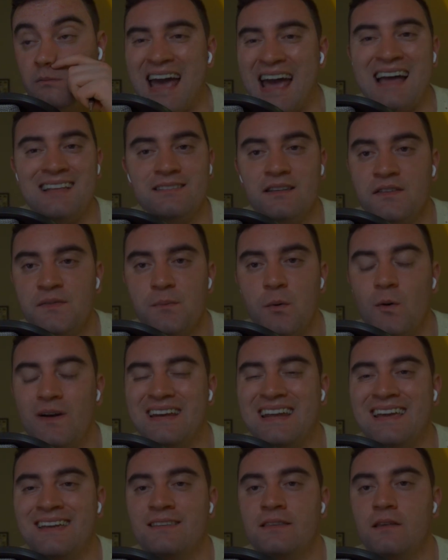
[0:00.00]
At this
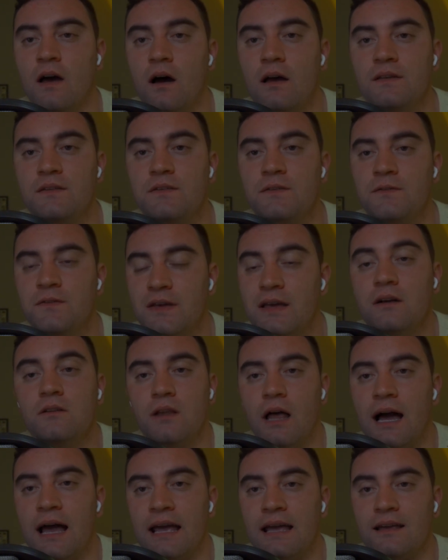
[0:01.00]
point, it does feel
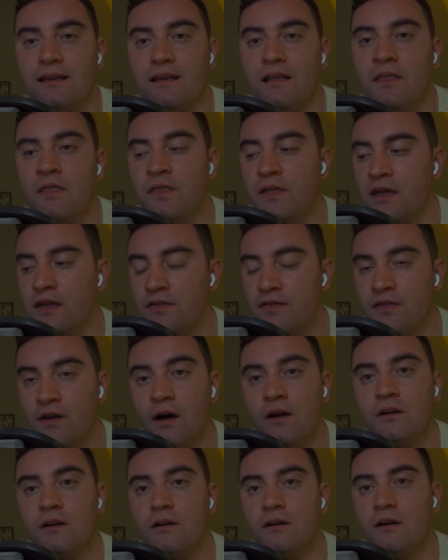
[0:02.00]
like the
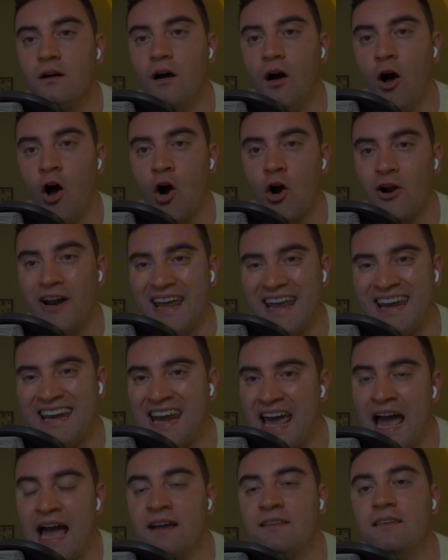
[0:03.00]
Thunder are
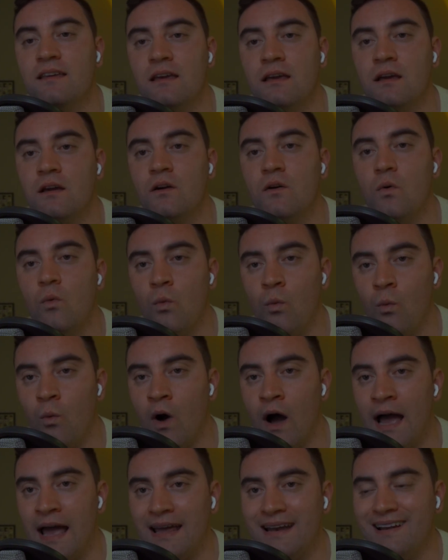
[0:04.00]
enacting
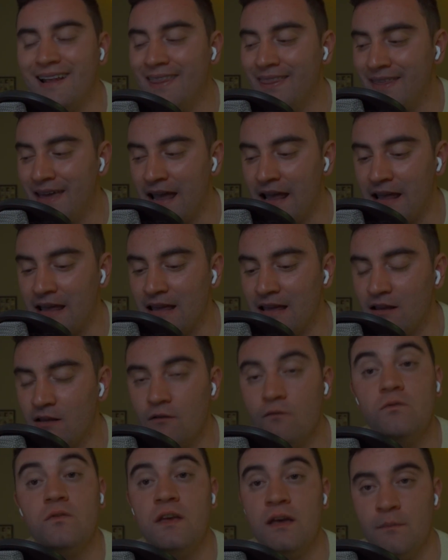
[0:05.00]
what they
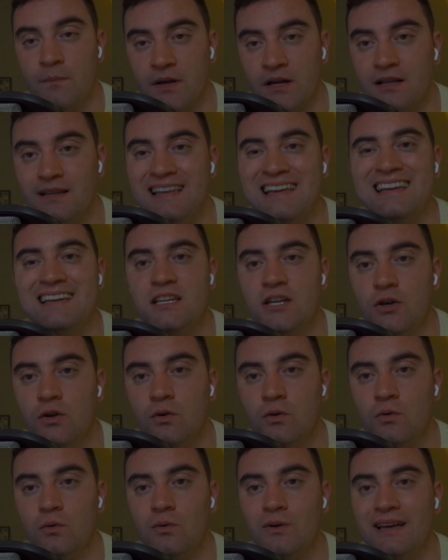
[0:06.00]
typically
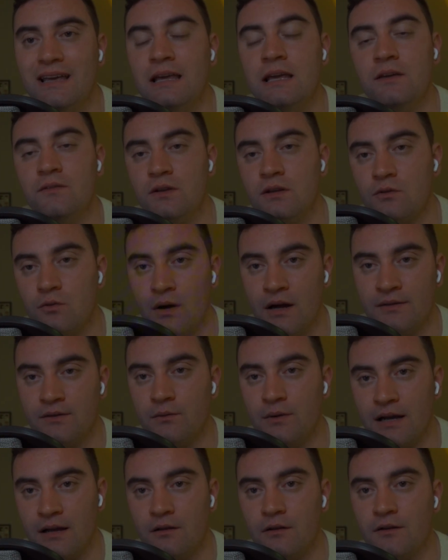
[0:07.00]
do even throughout
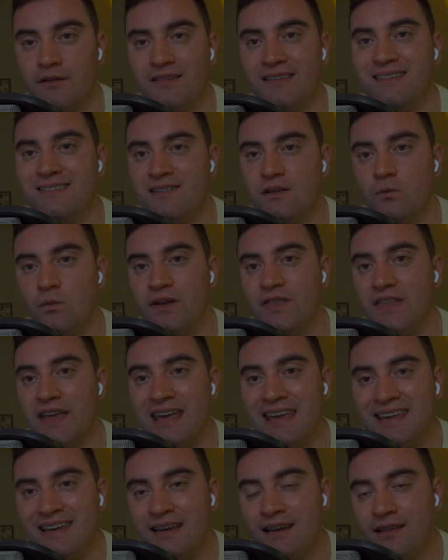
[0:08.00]
the regular season
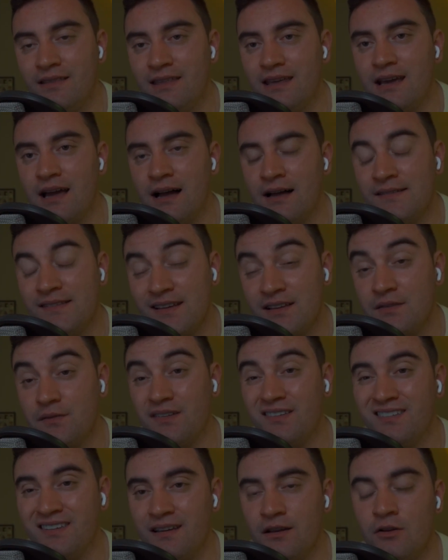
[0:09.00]
within the context of
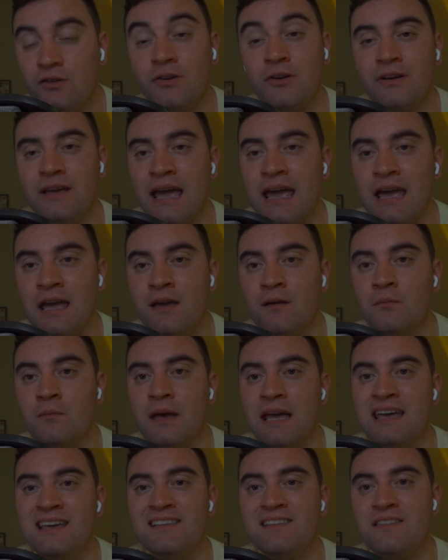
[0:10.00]
a singular
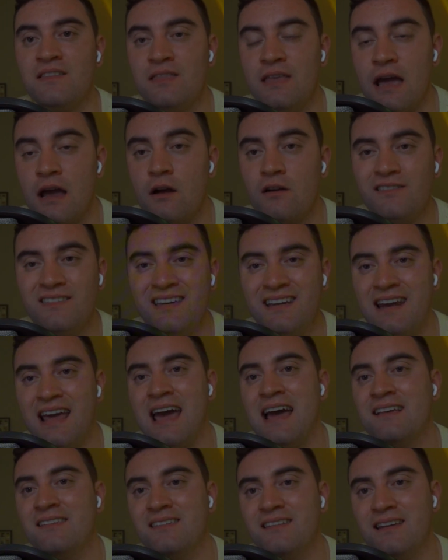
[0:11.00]
game. Is their
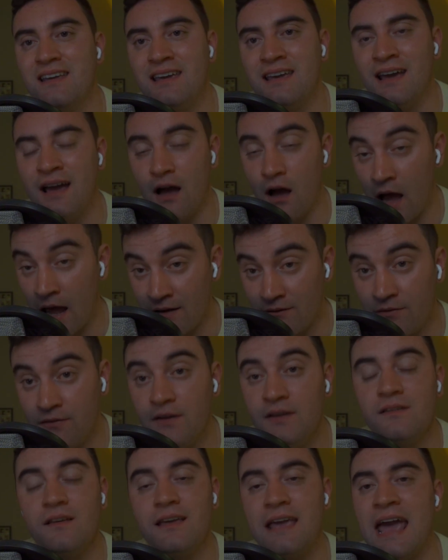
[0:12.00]
tenacity and
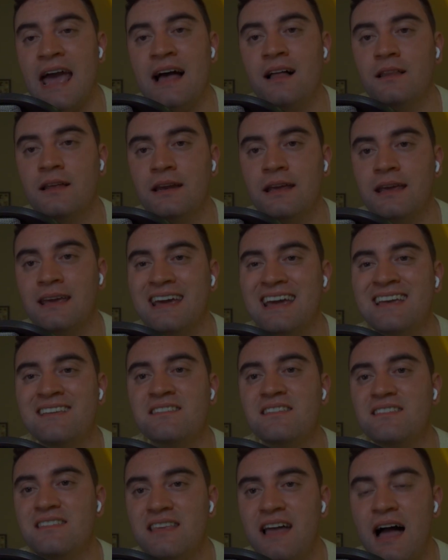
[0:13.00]
physicality
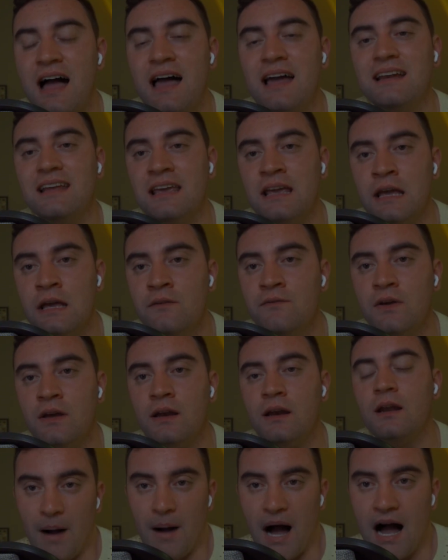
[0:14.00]
is not
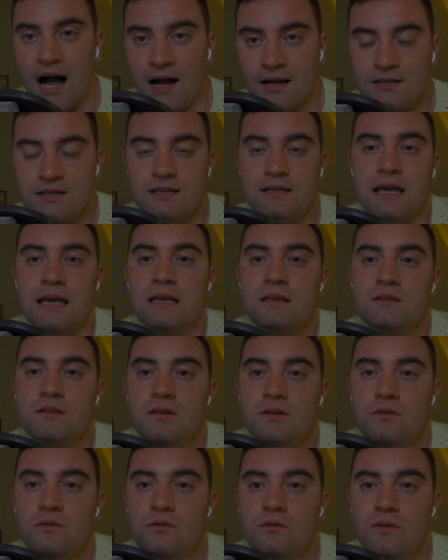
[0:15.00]
even boxed
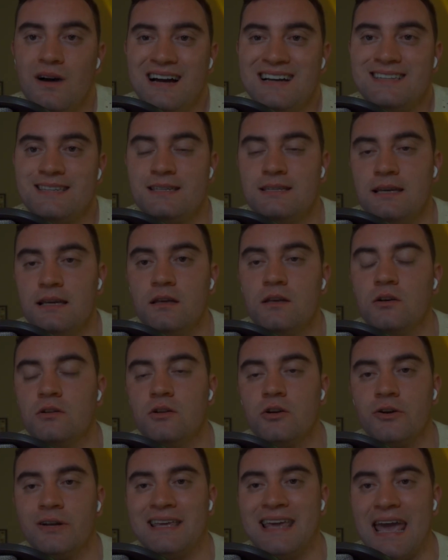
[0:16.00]
into a
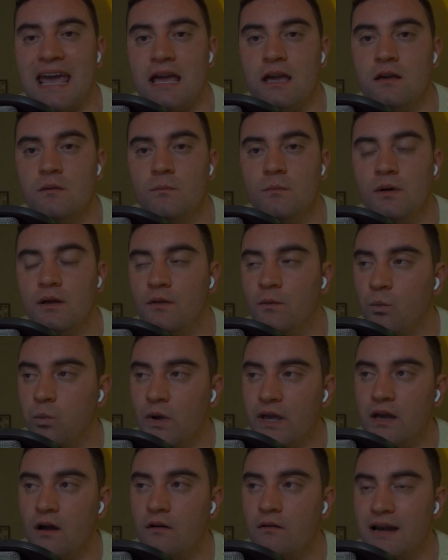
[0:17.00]
singular game.
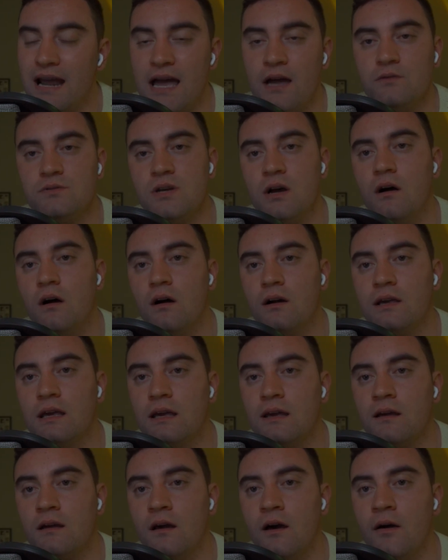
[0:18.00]
We are now
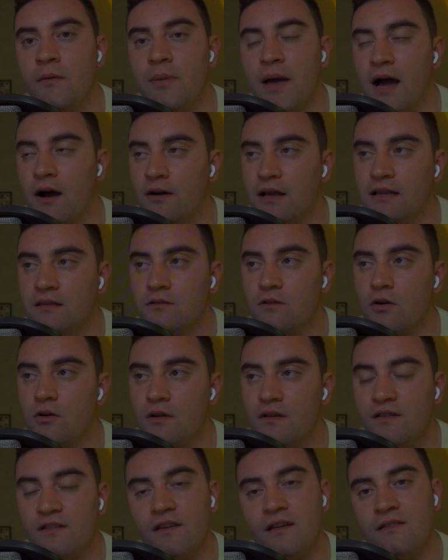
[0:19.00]
talking about a
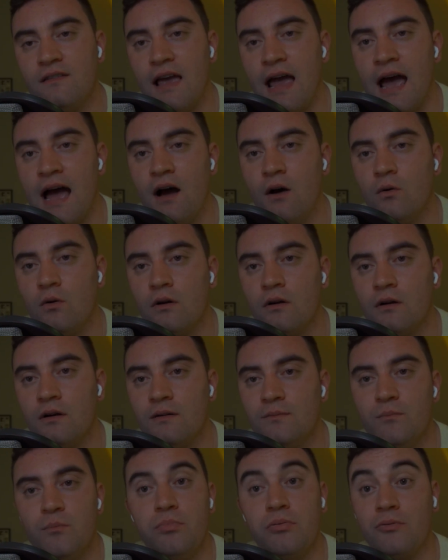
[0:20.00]

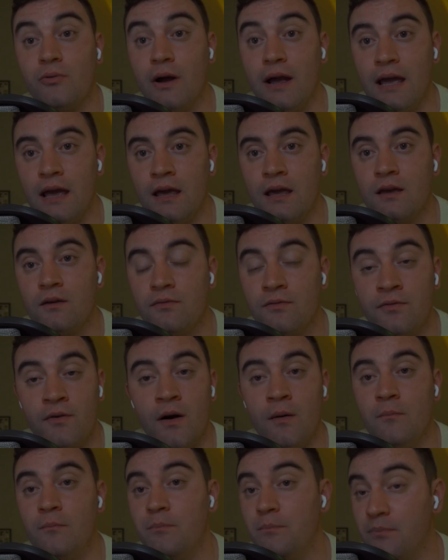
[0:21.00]
36-hour break
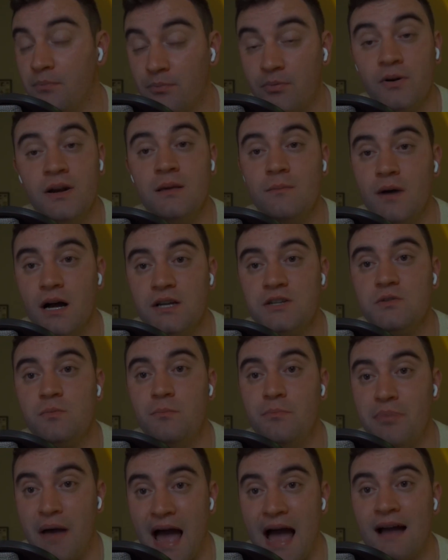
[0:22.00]
from pretty much
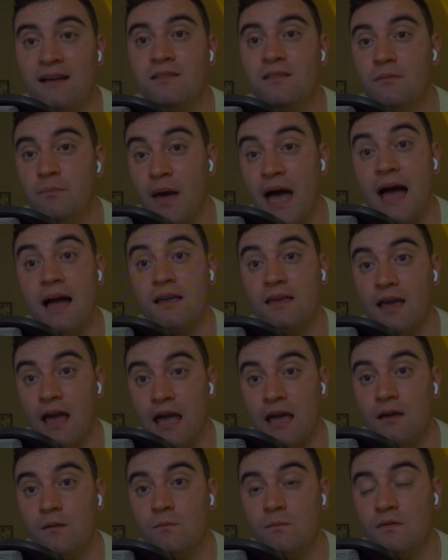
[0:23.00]
back-to-back
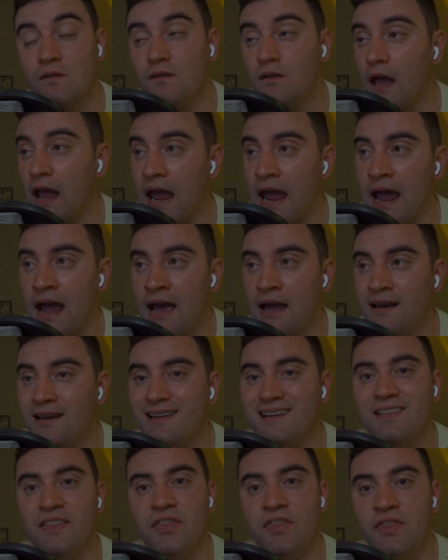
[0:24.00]
games,
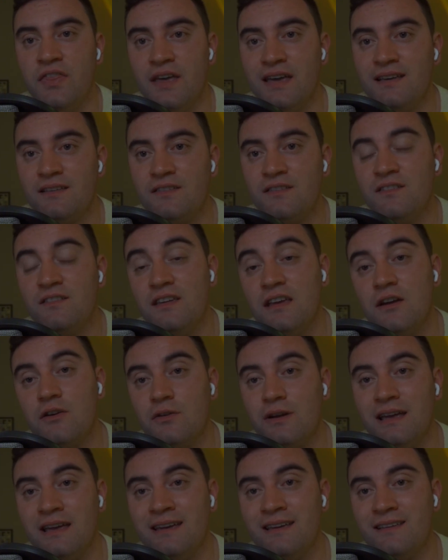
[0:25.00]
and this
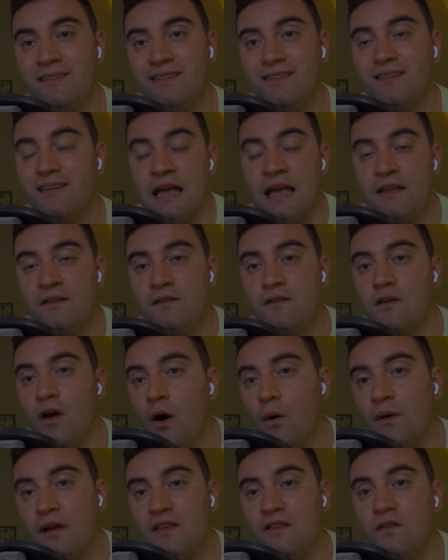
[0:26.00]
series is
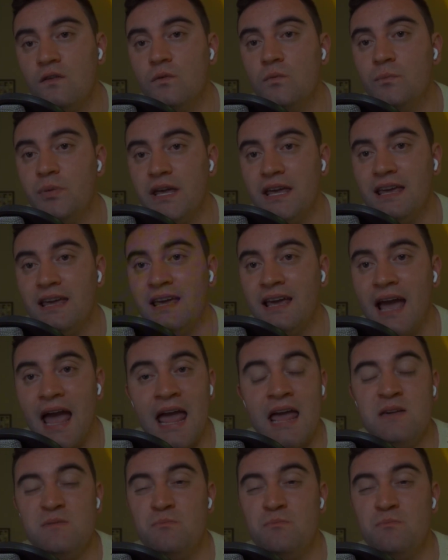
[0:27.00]
going to be a